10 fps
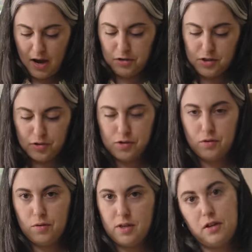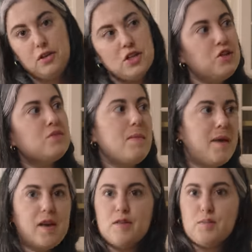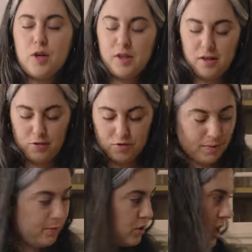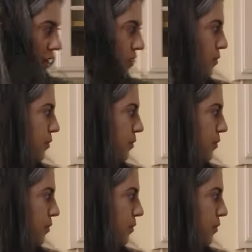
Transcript: Here's also, not only did he use my bacon this morning, he used my potato,